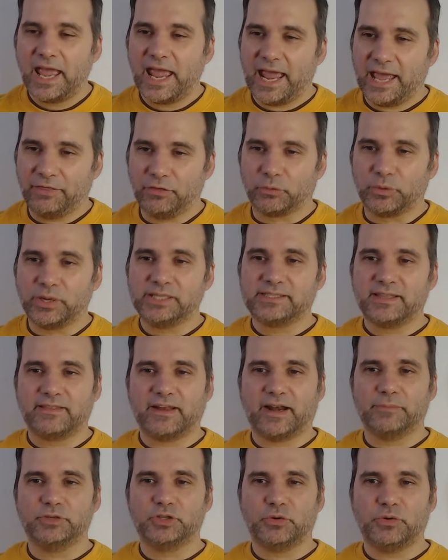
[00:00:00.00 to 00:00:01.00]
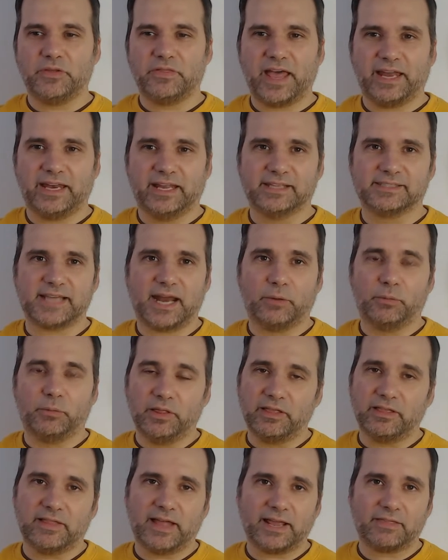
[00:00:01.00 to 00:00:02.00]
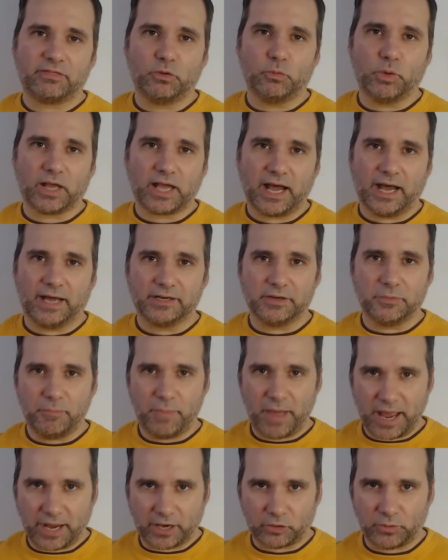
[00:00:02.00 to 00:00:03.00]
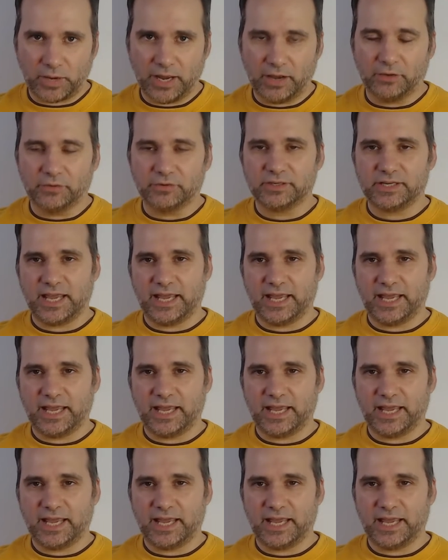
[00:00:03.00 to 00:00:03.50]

And the reason that I'm doing that is I really like the Wakanda background